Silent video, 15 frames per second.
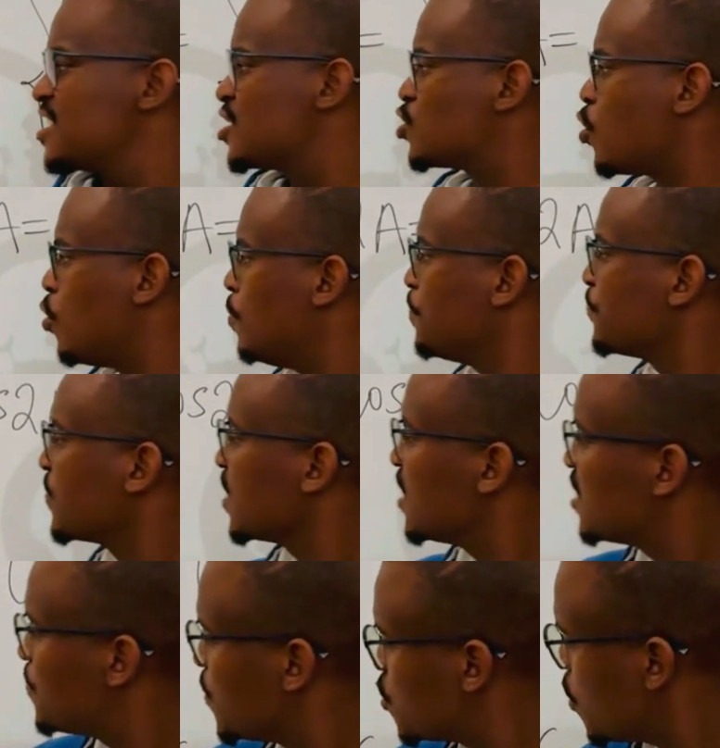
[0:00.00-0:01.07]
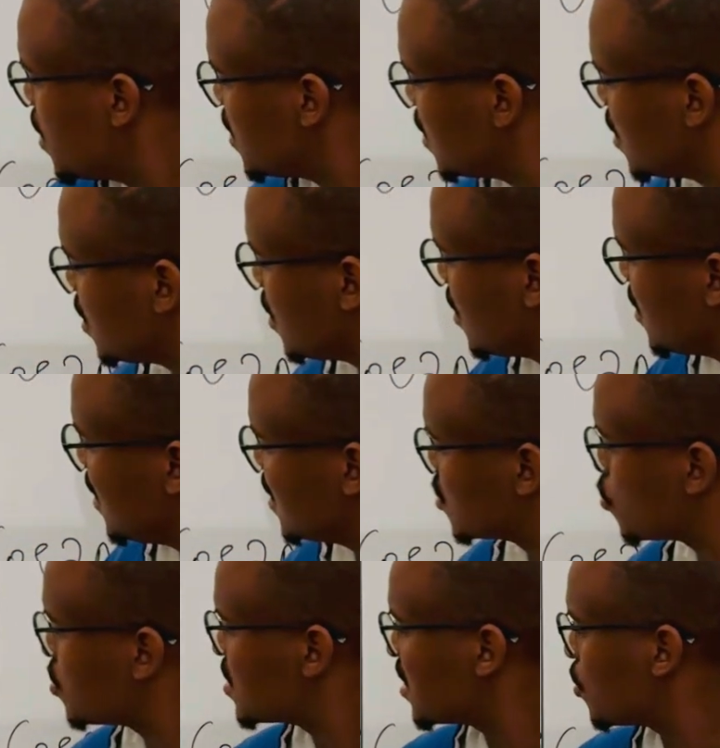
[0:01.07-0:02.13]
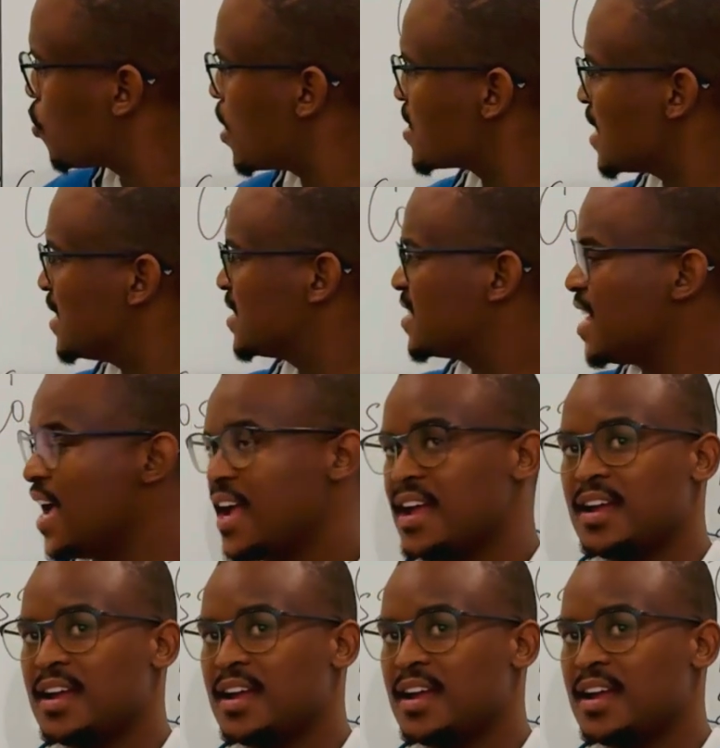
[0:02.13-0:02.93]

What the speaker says: So it's between these three quadrants there.